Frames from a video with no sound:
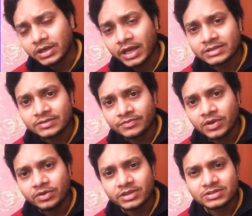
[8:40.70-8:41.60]
as of
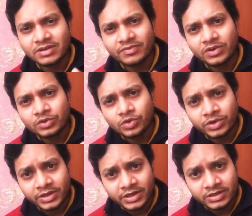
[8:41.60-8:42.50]
now, it's somewhere around
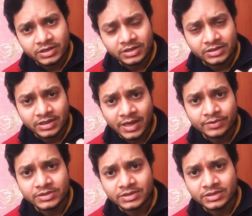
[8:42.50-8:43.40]

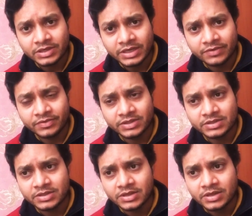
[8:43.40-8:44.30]
28,000 hryvnias.
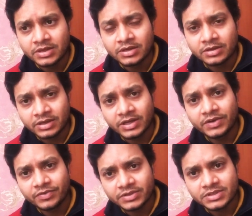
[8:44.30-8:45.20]

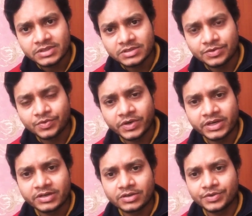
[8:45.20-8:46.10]
Hryvnias is
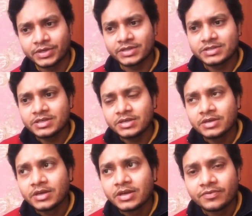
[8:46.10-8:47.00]
Ukrainian currency,
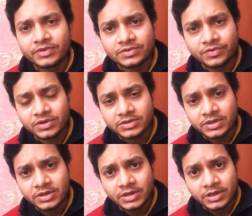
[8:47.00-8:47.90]
which works
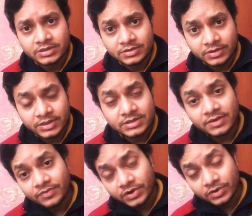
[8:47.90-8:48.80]
here. So it's
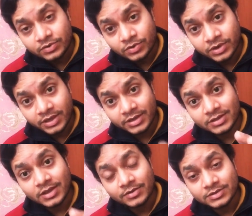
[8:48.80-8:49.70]
somewhere around
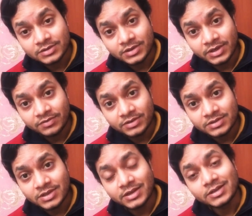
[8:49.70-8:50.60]
28,000
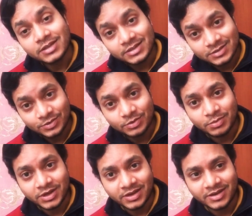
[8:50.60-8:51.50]
hryvnias, and that's good
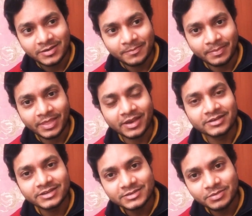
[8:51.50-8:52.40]
money.
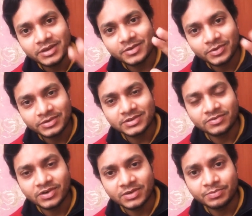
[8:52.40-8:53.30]
In this money, you can
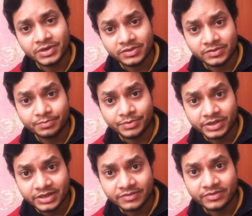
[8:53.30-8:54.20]
survive
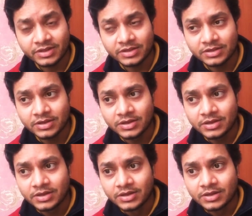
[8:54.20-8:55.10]
pretty well.
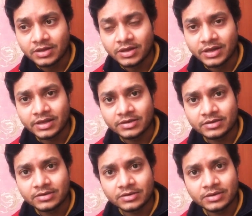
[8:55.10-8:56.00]
And